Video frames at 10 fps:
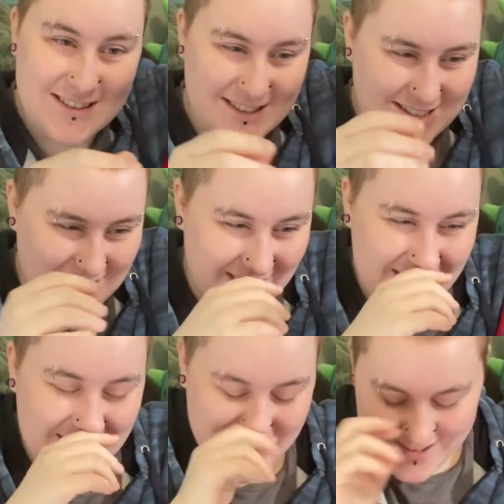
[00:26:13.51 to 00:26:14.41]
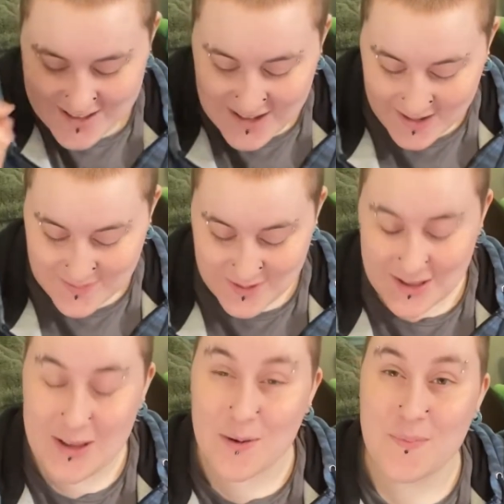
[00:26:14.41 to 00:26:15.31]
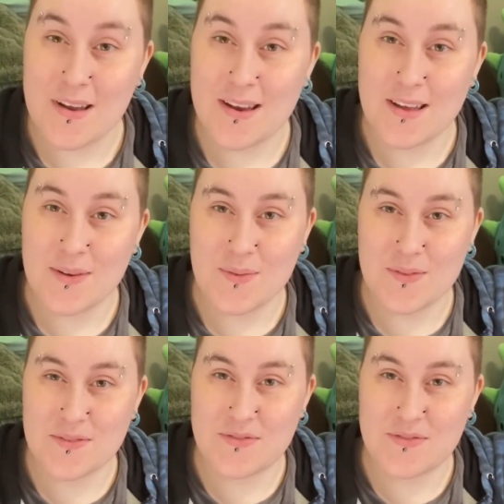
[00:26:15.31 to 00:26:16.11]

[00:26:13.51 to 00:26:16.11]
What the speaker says: so I'm really hoping it